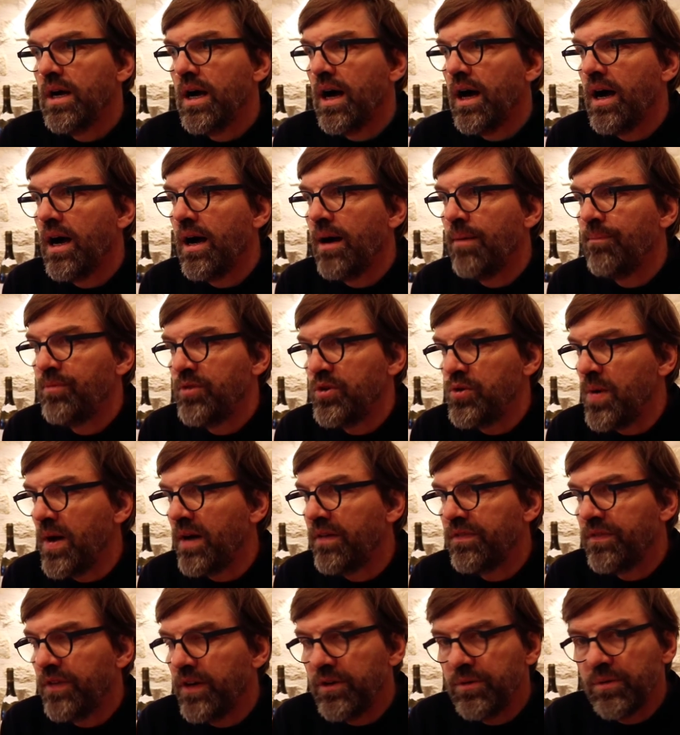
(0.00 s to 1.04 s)
You
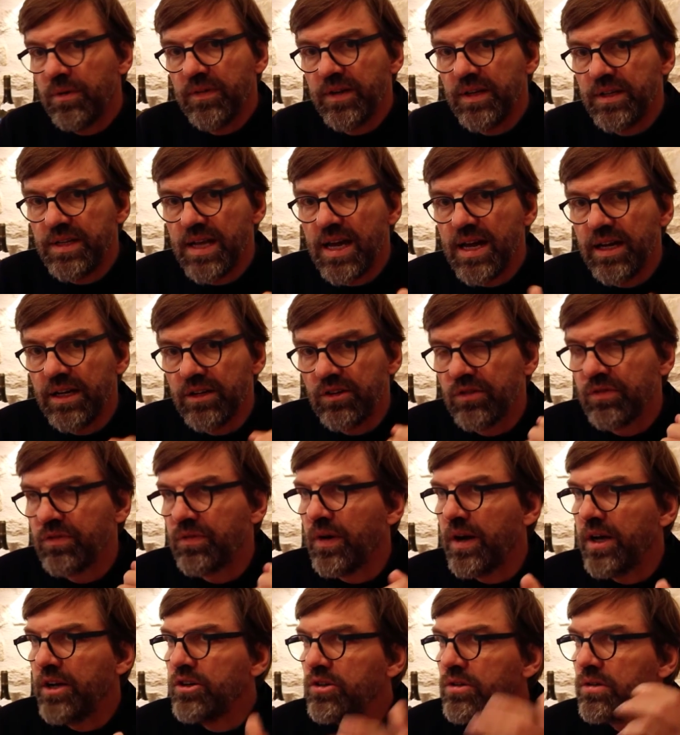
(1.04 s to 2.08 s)
have fun with it. Yeah, it's
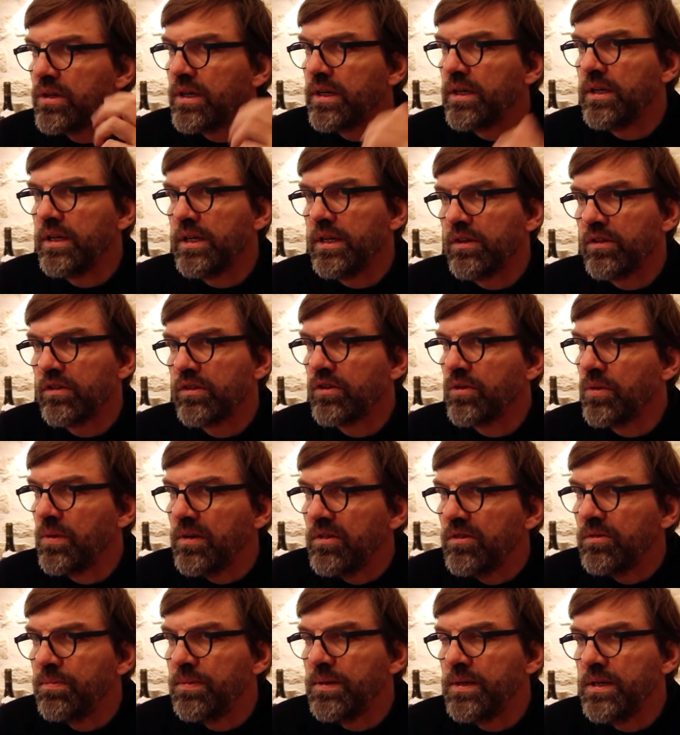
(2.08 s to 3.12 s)
fresh and it's
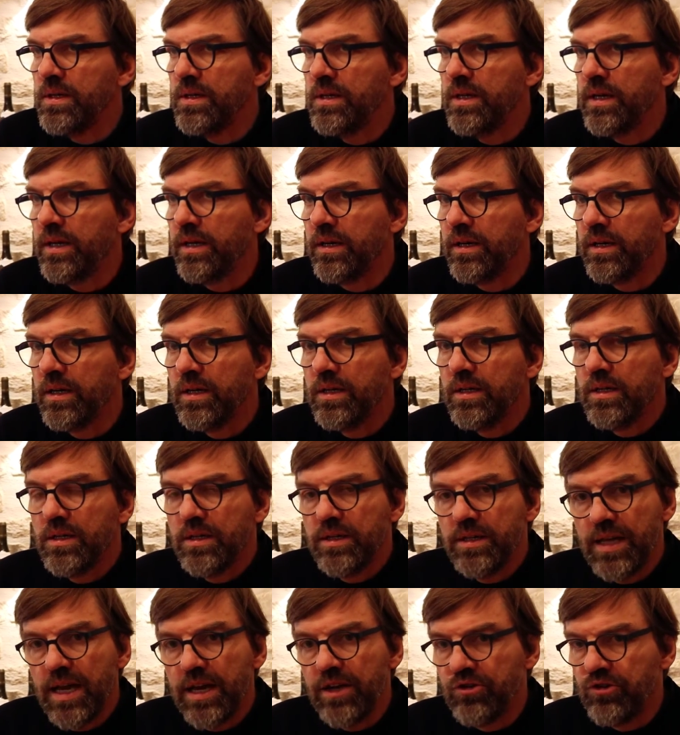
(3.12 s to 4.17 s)
crispy, and
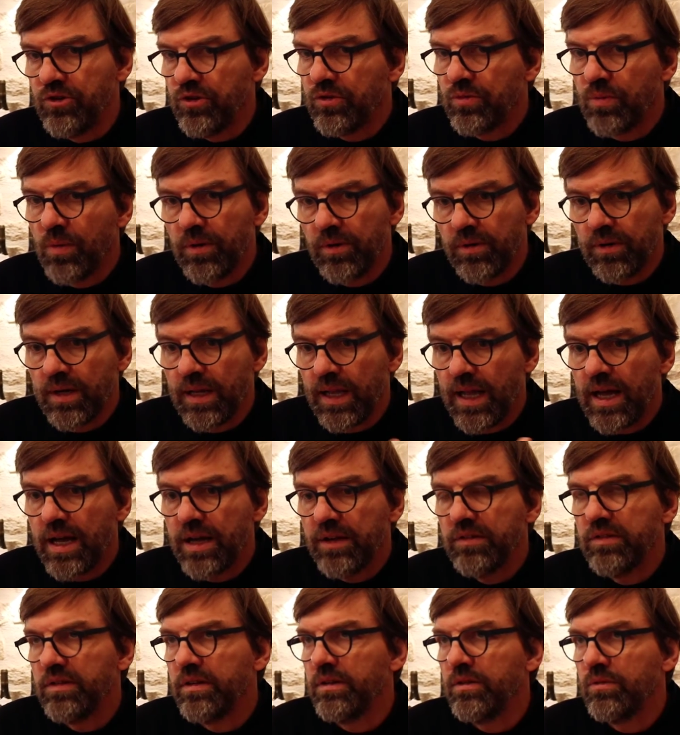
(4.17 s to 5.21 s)
yeah, you just want a
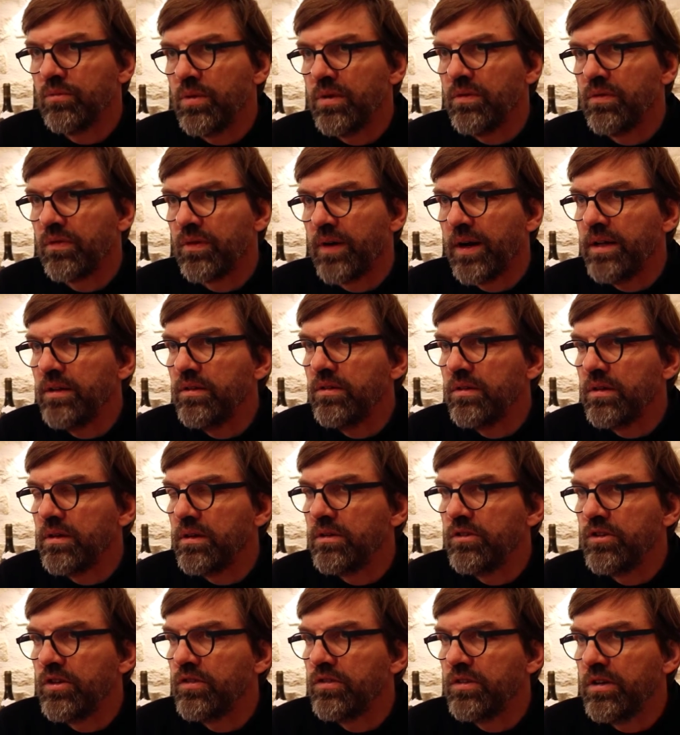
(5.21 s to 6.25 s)
glass and with friends
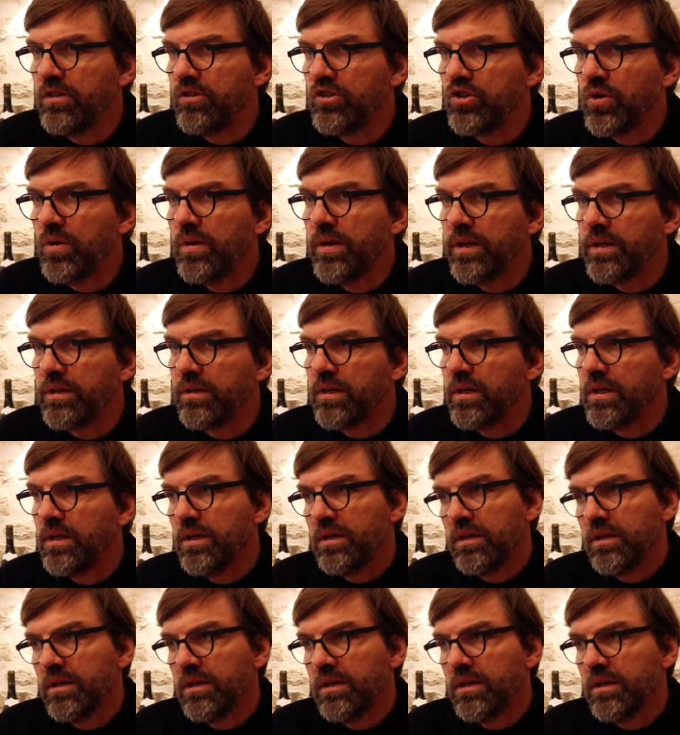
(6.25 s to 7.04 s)
and just enjoy it.